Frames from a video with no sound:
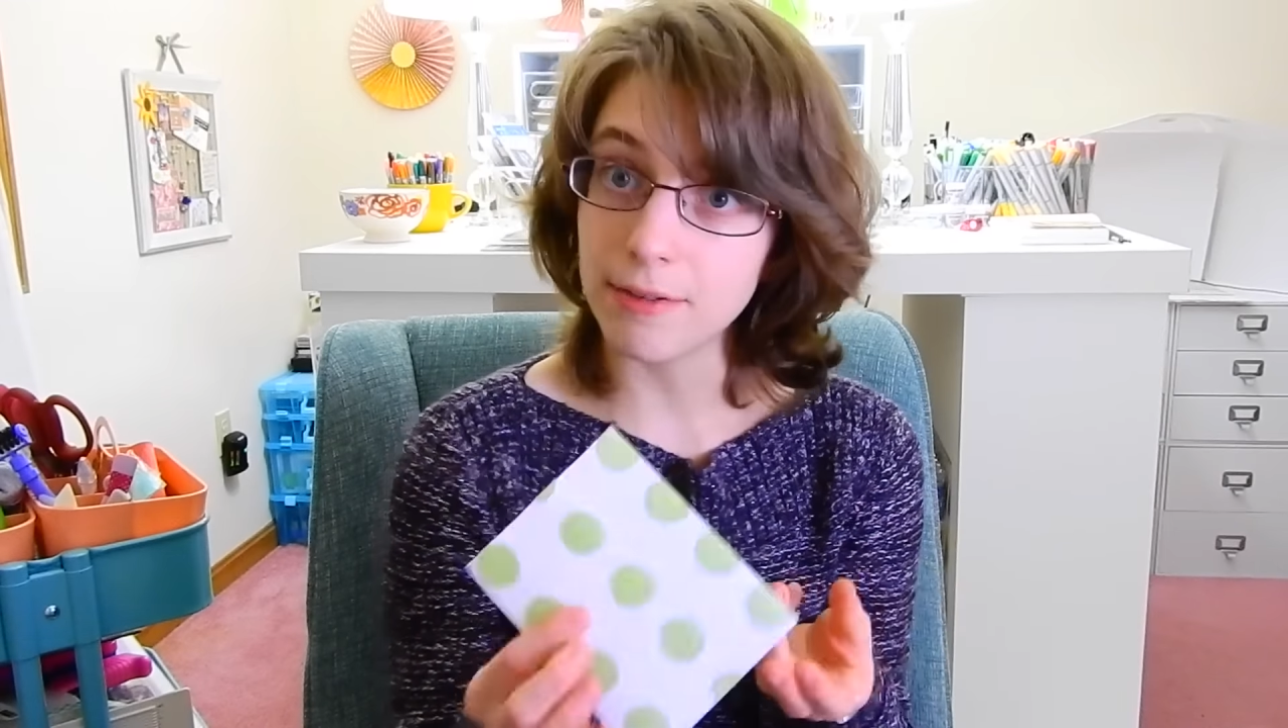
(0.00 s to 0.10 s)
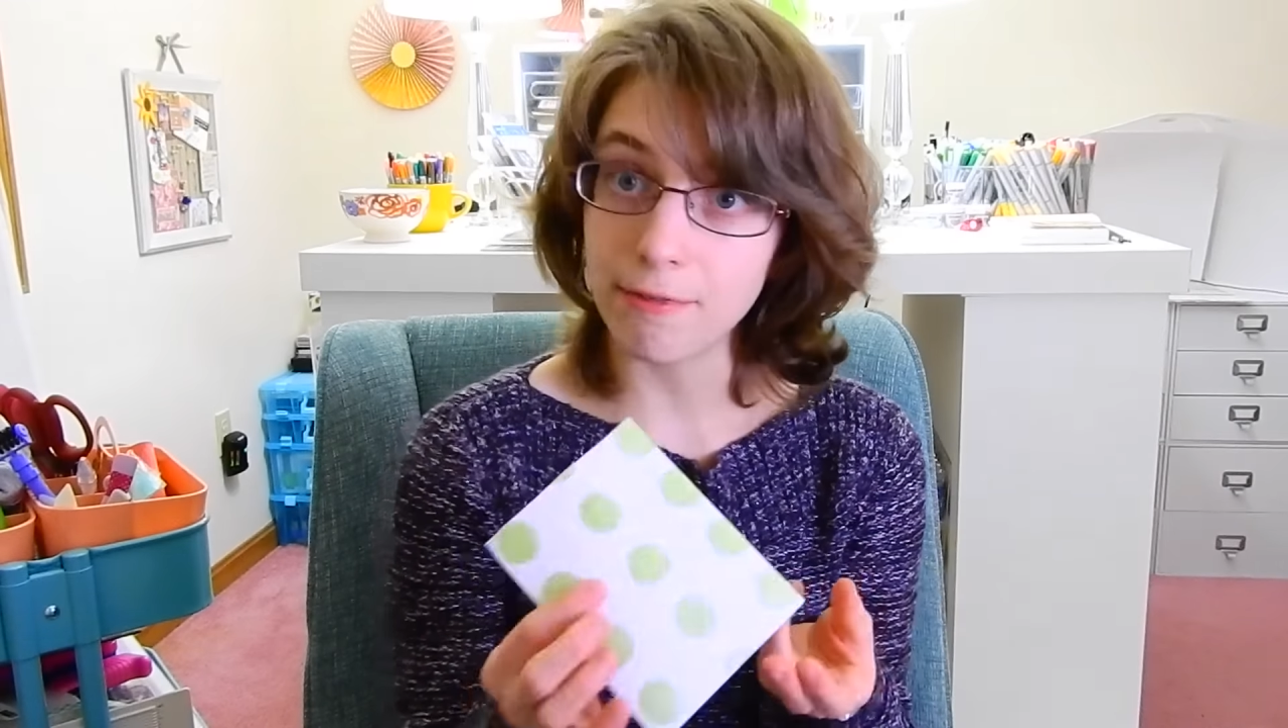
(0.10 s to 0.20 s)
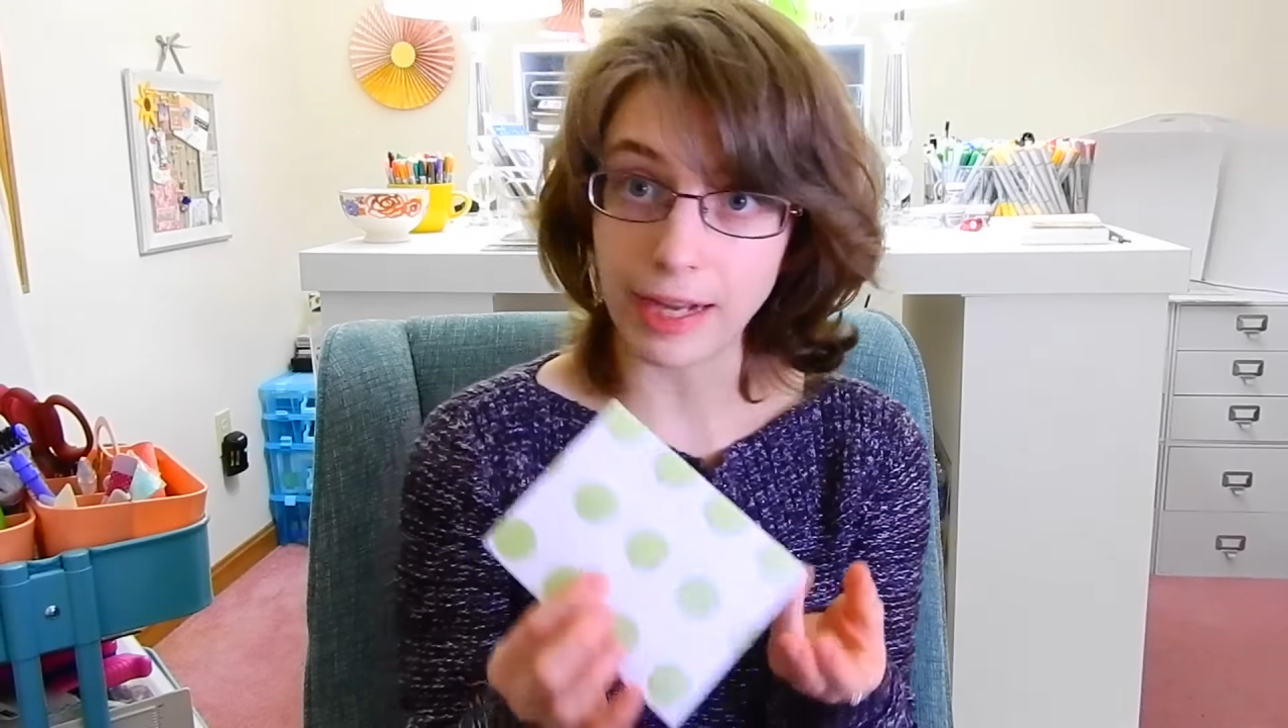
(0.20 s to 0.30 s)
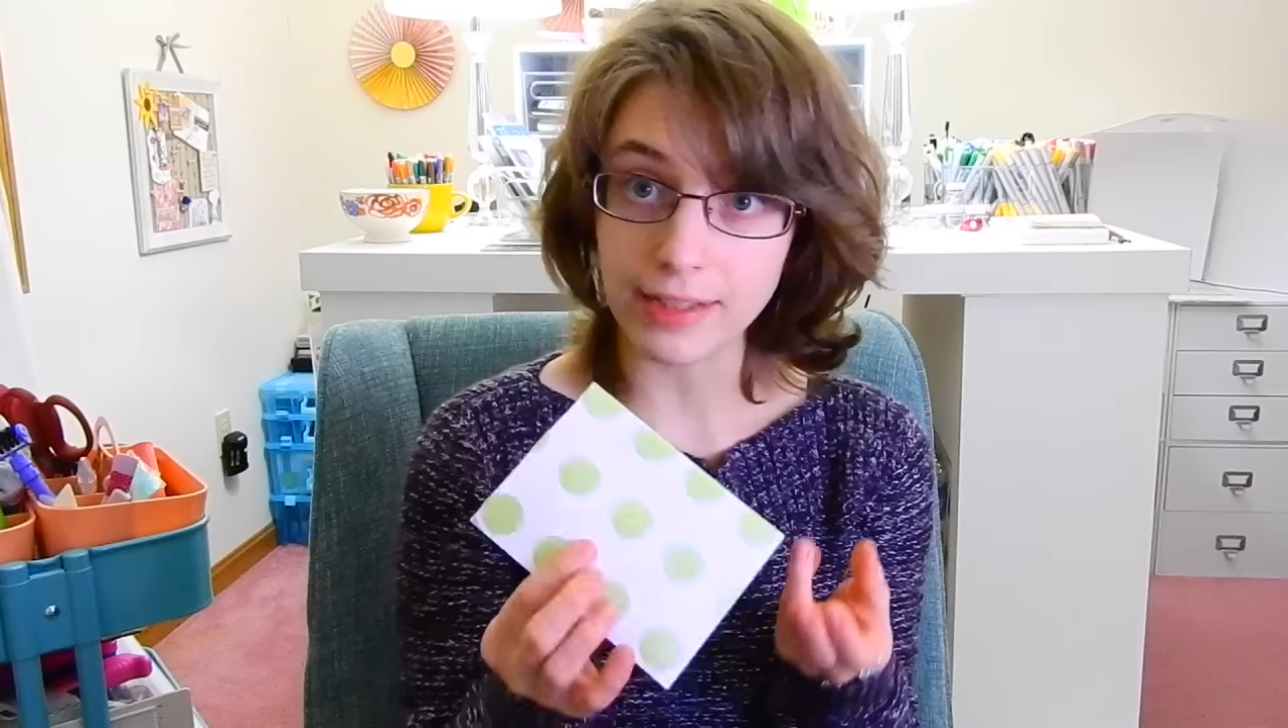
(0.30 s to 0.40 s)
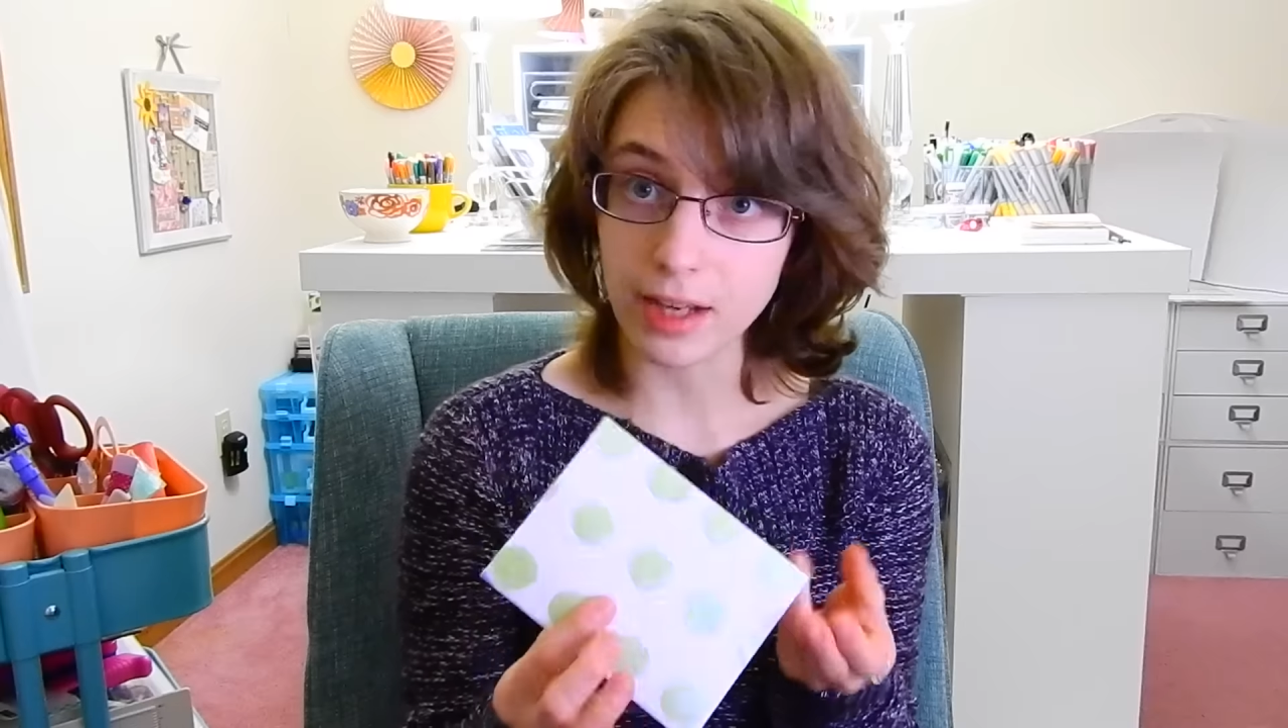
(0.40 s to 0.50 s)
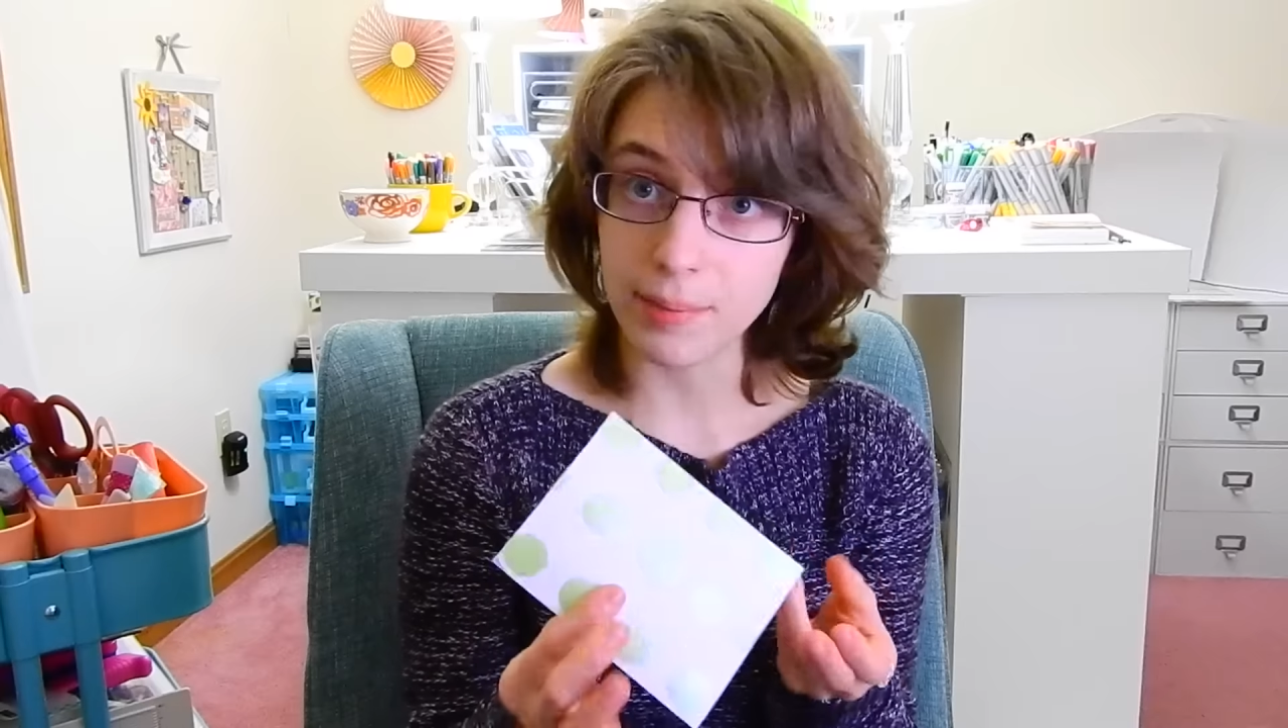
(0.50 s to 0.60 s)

effect